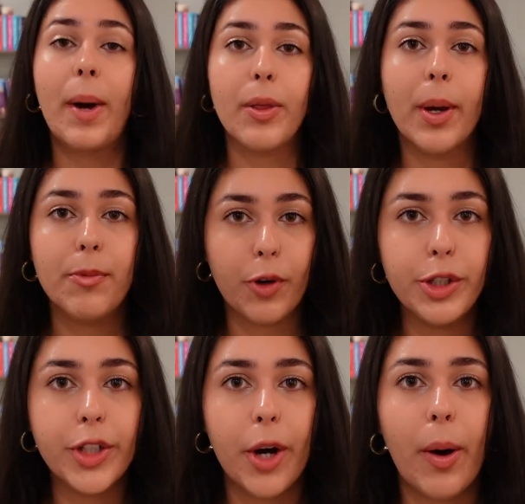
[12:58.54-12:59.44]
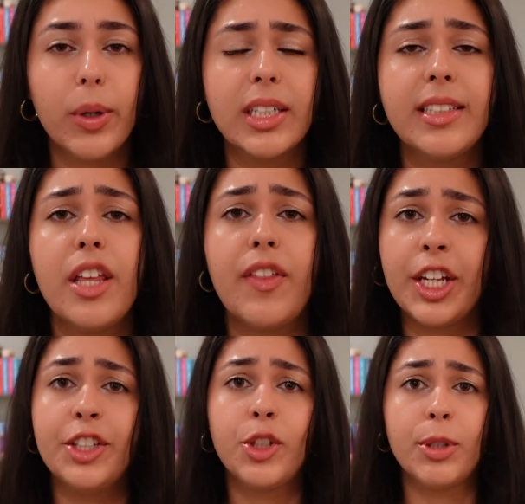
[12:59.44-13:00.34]
By the way, before you go, I want to say
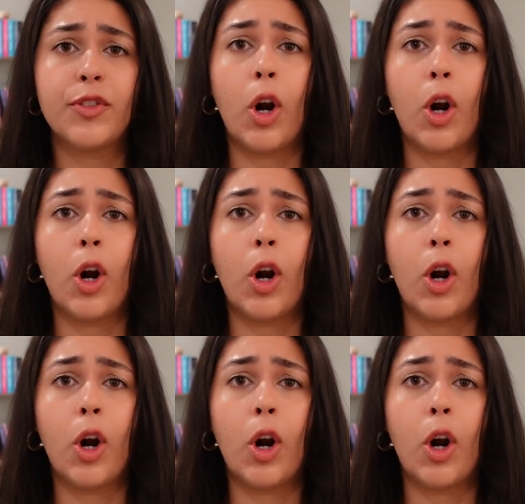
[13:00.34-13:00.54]
thank you so much for